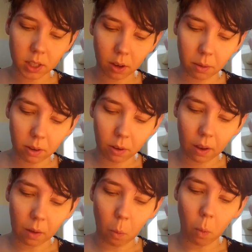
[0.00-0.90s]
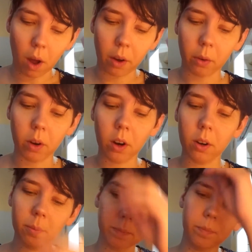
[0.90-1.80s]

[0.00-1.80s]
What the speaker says: so I'm doing Wanderer